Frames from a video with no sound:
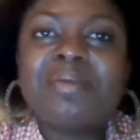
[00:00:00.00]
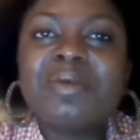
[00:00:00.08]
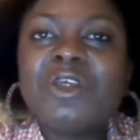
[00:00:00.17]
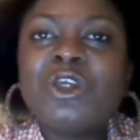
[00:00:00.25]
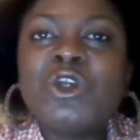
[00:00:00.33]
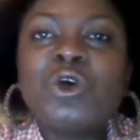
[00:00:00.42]

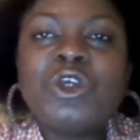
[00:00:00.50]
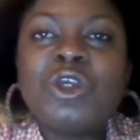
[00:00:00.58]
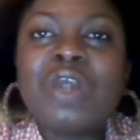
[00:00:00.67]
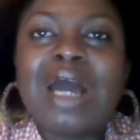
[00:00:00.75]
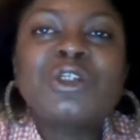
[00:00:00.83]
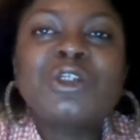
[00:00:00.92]
you know,
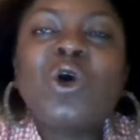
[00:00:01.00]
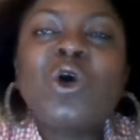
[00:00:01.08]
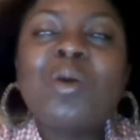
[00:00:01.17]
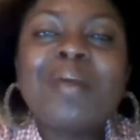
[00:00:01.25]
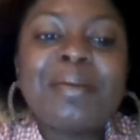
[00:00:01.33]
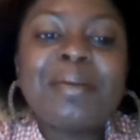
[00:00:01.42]
I would
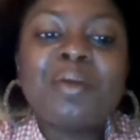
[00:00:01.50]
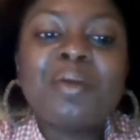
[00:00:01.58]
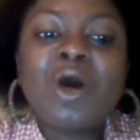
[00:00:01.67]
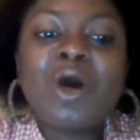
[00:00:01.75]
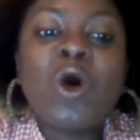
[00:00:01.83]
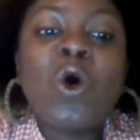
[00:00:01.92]
call my
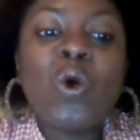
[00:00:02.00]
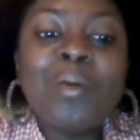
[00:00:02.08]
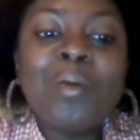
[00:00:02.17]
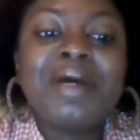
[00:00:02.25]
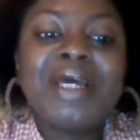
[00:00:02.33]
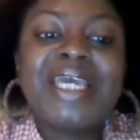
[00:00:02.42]
mom
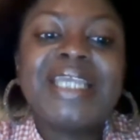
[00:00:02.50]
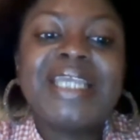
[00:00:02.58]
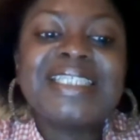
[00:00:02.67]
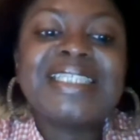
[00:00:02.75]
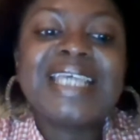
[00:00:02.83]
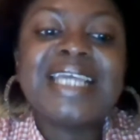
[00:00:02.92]
home in
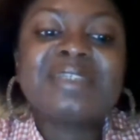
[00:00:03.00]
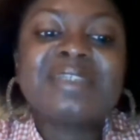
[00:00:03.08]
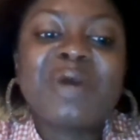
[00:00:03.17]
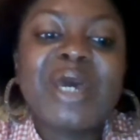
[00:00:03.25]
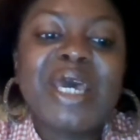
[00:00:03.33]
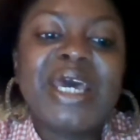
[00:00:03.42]
the sense
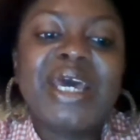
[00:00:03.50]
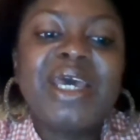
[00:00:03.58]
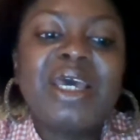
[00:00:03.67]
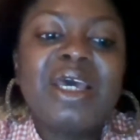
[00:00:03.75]
where